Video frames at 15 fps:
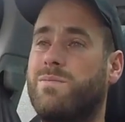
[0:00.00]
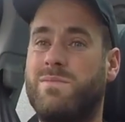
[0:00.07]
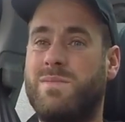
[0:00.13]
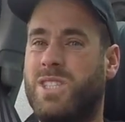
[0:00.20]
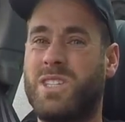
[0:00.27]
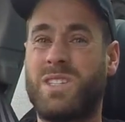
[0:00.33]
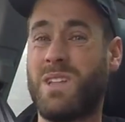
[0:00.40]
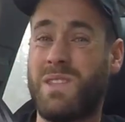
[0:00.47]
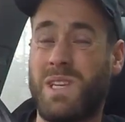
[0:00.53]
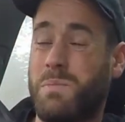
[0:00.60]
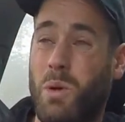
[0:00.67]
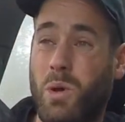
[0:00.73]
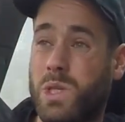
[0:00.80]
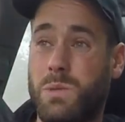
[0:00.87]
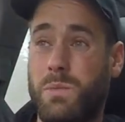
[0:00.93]
which I don't think is
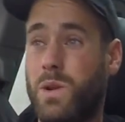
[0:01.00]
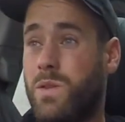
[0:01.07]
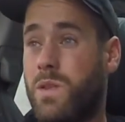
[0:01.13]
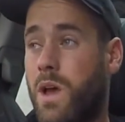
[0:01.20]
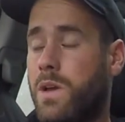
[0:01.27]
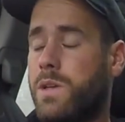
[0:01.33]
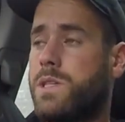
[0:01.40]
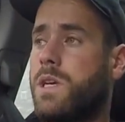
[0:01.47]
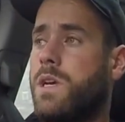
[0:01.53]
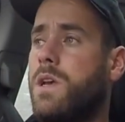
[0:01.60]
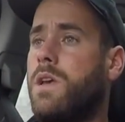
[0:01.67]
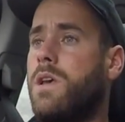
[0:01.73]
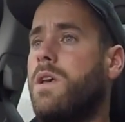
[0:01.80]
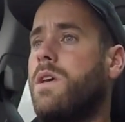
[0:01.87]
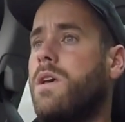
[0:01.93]
possible on those,
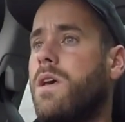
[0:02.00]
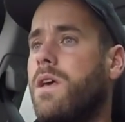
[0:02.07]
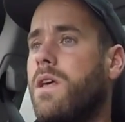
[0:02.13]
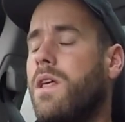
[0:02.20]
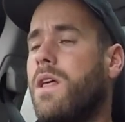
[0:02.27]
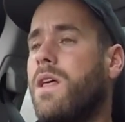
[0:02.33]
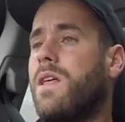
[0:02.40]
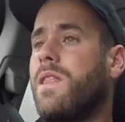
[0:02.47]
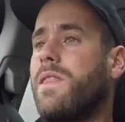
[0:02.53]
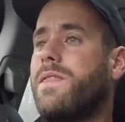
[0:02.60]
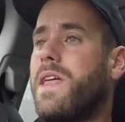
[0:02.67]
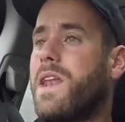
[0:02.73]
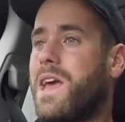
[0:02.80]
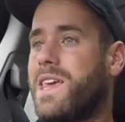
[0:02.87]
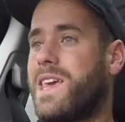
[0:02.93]

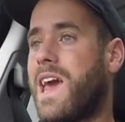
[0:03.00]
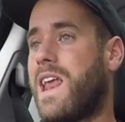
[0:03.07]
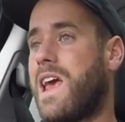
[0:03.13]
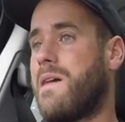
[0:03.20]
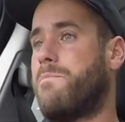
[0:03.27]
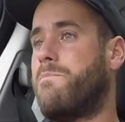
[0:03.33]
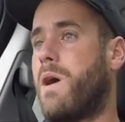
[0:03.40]
then I get it.